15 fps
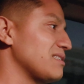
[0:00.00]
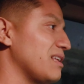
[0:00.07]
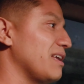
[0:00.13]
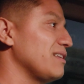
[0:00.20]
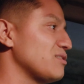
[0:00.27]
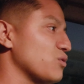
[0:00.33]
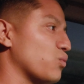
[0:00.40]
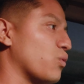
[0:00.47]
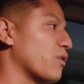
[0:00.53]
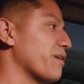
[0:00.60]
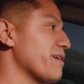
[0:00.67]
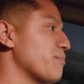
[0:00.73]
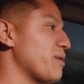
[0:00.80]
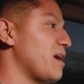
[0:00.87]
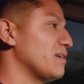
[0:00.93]
thing to
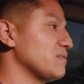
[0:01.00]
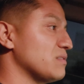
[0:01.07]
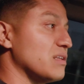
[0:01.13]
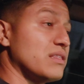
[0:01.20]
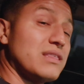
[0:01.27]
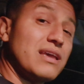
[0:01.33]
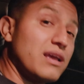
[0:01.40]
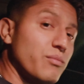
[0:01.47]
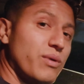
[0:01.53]
worry about, to think